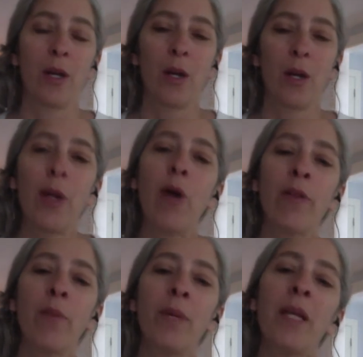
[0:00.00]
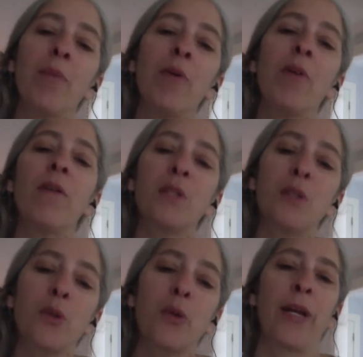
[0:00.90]
We are the people of
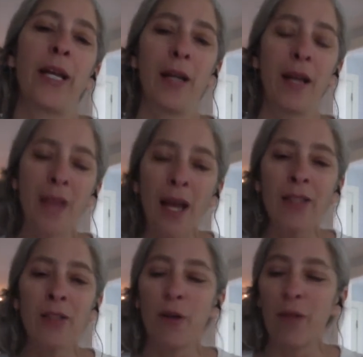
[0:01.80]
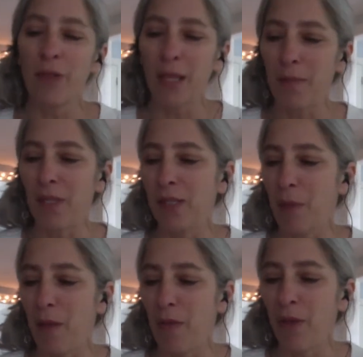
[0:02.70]
story. And that is our theme this
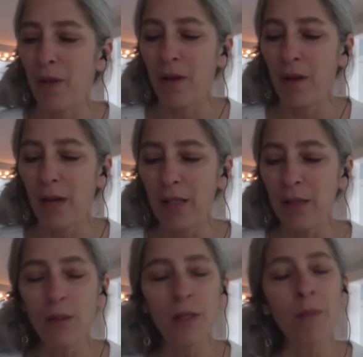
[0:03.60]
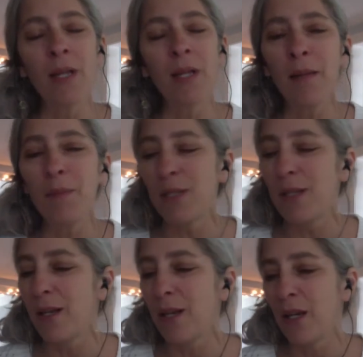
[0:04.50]
month. And so sometimes,
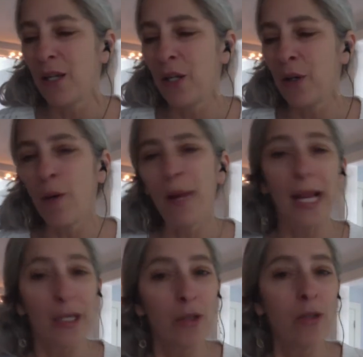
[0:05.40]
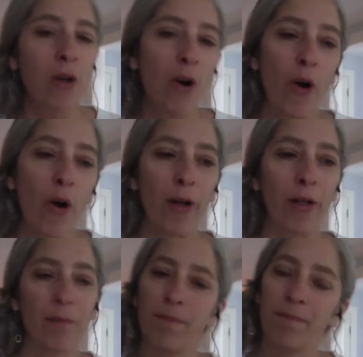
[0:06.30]
answers are hard
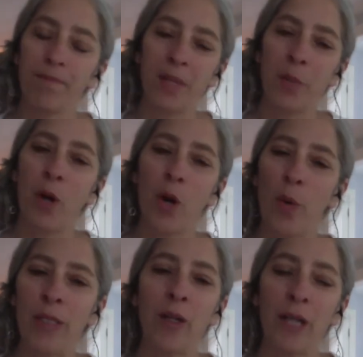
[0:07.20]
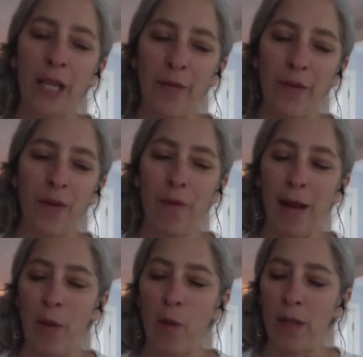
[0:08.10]
and we're always looking for the
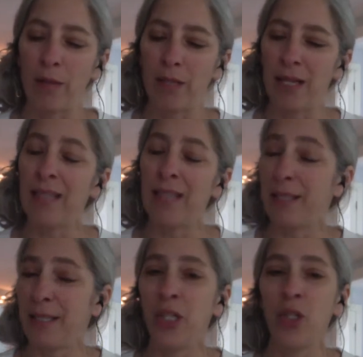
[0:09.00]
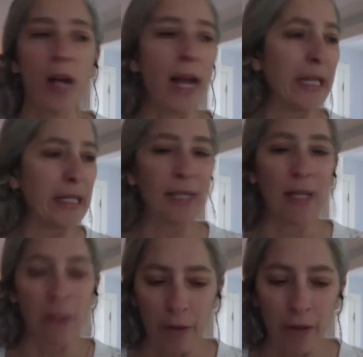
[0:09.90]
right ones. And as a teacher, I can
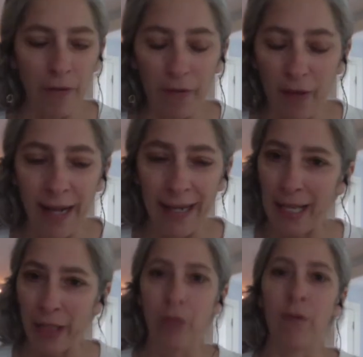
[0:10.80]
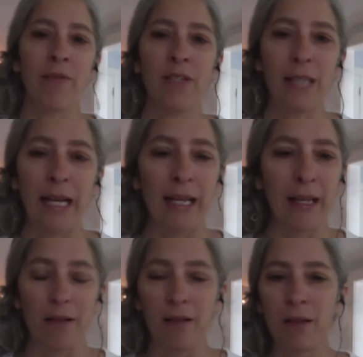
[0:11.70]
tell you they're flying at you every second.
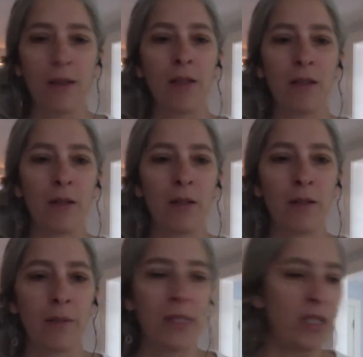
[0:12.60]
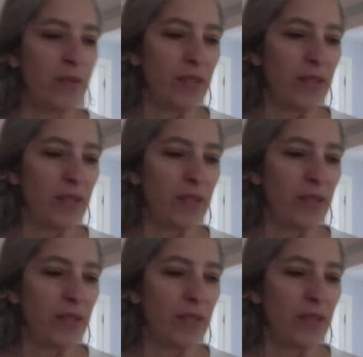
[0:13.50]
Mrs.